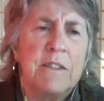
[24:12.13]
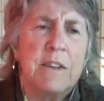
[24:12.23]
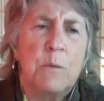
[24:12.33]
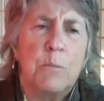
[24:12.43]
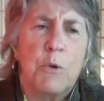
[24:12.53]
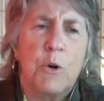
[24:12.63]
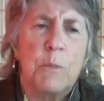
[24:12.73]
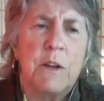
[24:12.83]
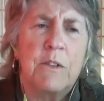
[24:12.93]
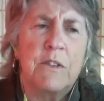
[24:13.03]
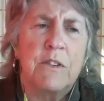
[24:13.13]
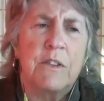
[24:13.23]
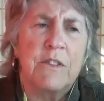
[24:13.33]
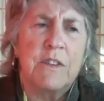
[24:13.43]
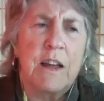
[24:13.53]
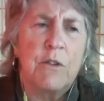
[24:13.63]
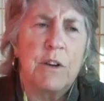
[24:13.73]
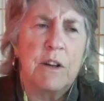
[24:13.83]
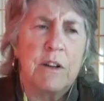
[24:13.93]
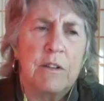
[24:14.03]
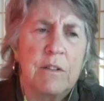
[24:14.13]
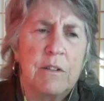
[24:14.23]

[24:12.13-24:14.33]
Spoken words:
and impermanence is astounding.